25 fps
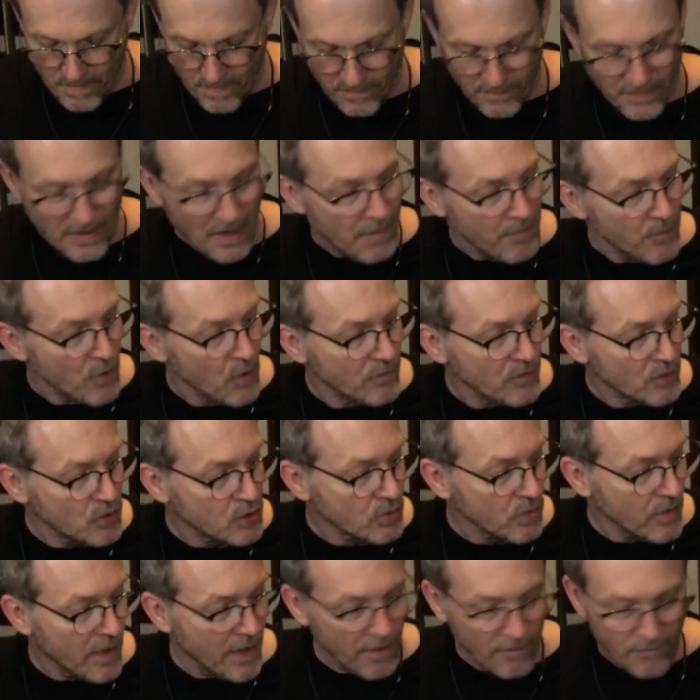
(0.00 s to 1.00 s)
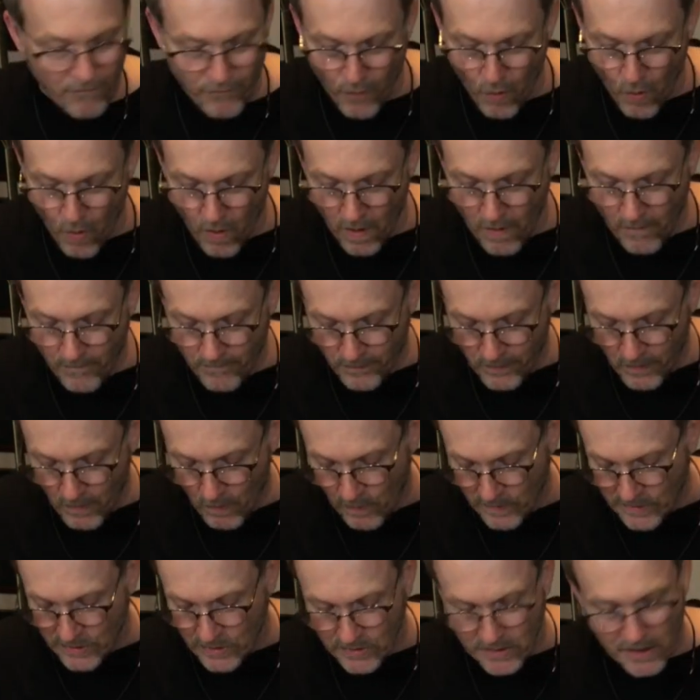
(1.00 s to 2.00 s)
Then I move to string 4,
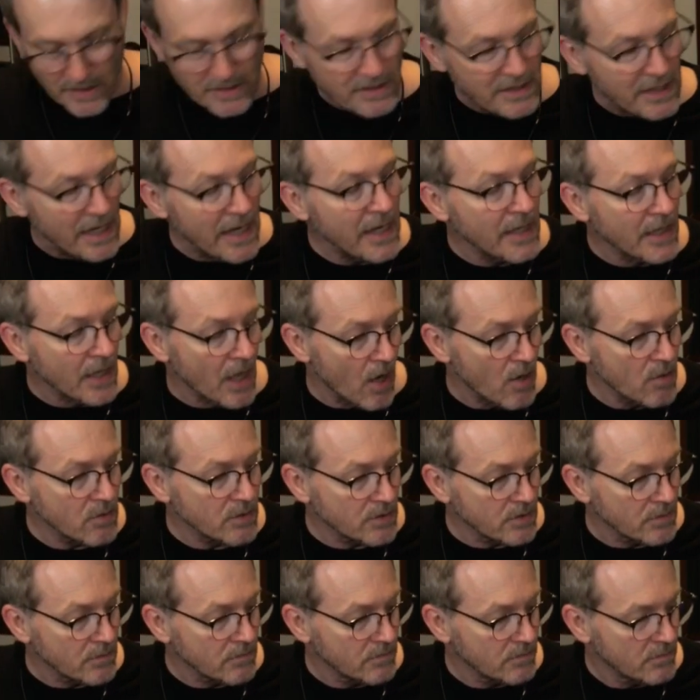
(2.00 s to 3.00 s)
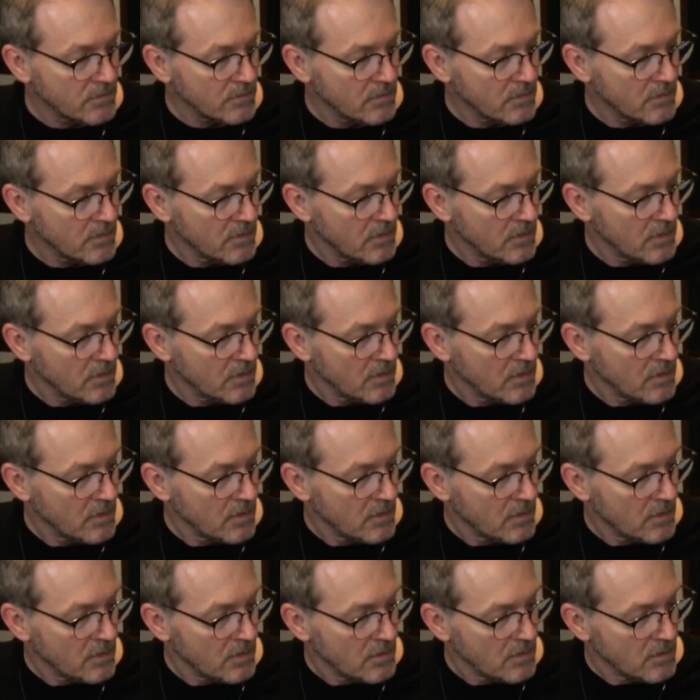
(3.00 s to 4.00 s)
which is a D note.
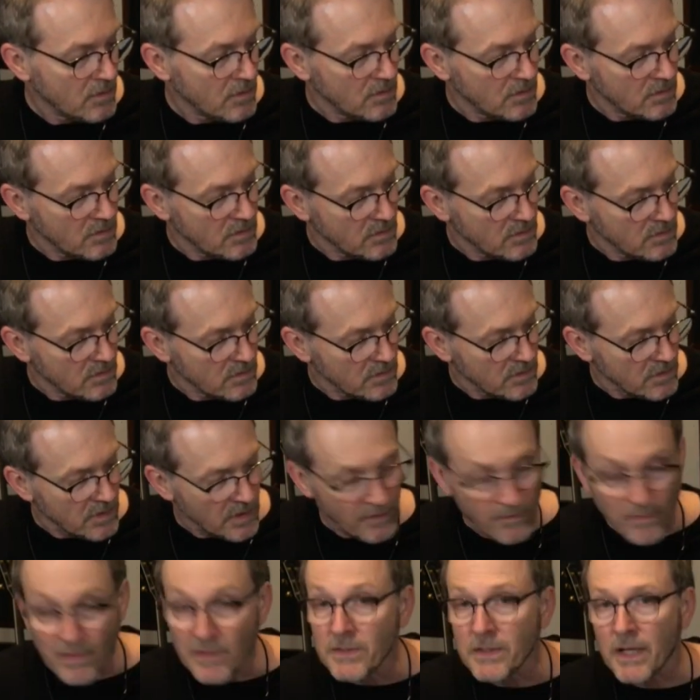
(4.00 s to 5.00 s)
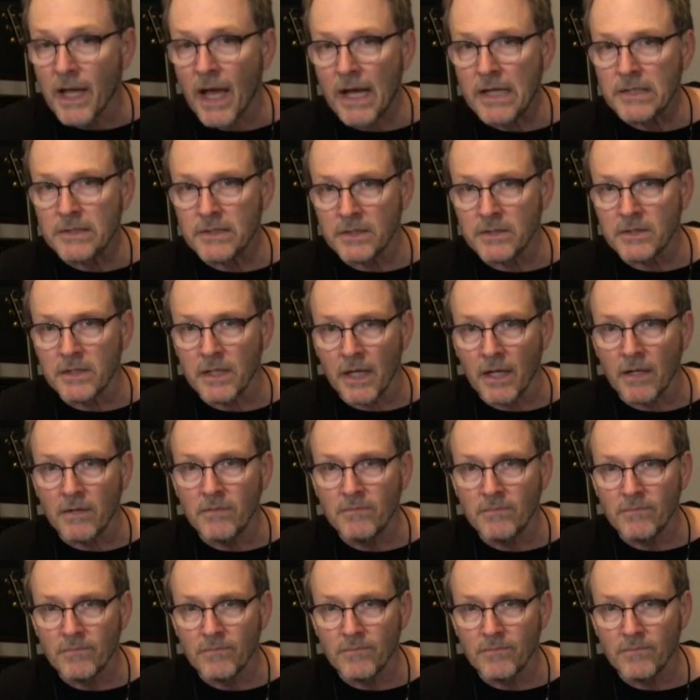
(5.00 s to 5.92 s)
In this case, it's in.